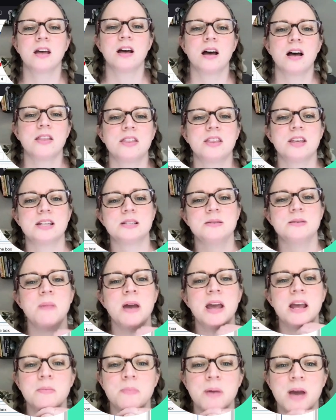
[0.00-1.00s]
this
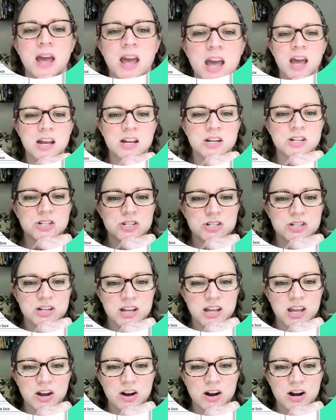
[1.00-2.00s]
main page.
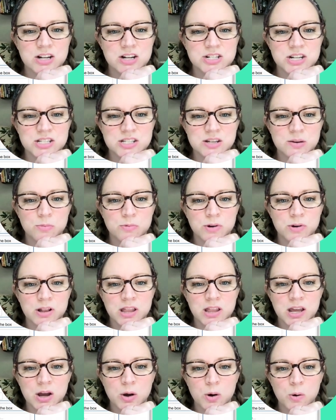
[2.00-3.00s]
Here are just some
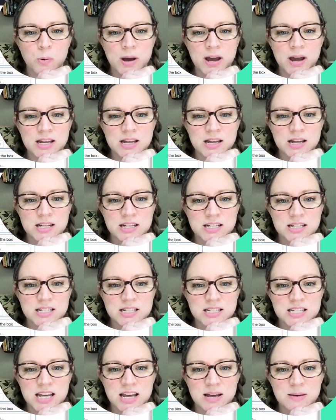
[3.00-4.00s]
really quick
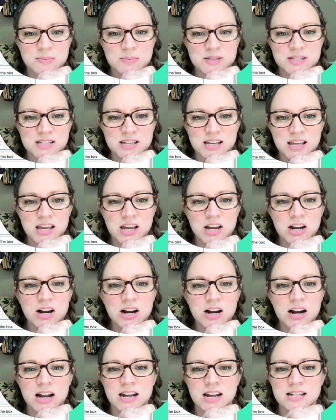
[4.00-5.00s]
tips here,
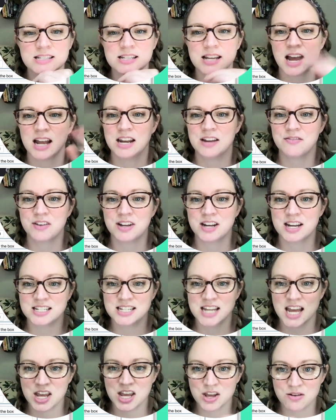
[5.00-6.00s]
and it's kind of going to
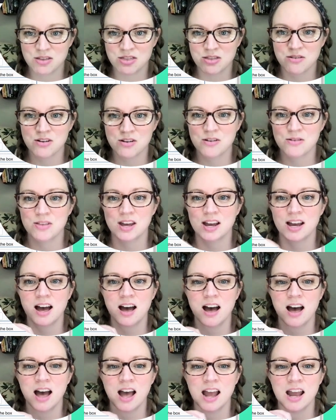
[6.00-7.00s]
take you through the
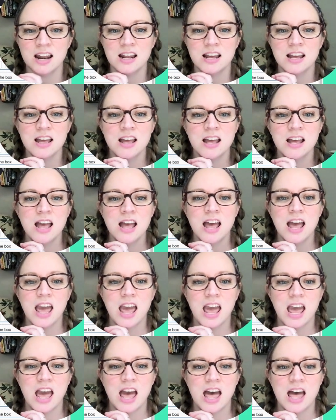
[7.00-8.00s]
guide
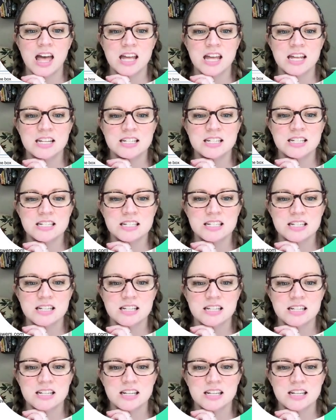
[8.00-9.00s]
and
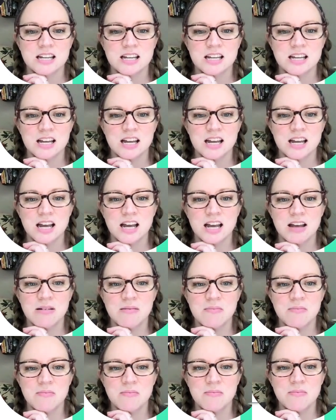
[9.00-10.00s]

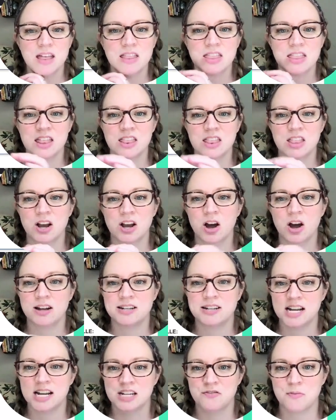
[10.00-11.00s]
then the
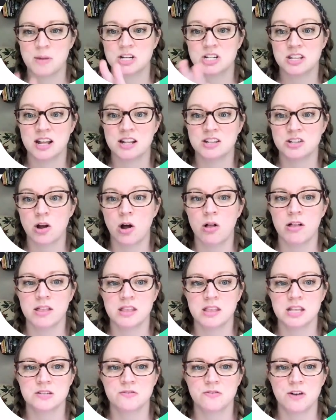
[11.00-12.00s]
contact information. That's all on
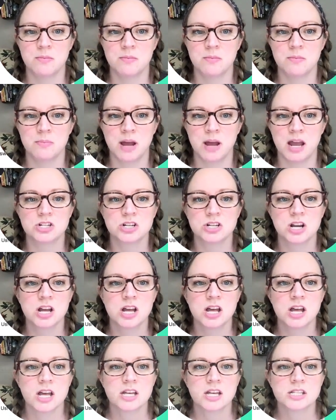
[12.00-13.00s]
this front page.
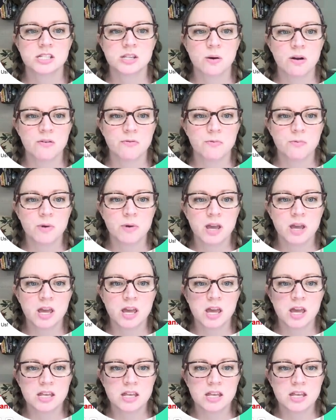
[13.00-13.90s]
So if we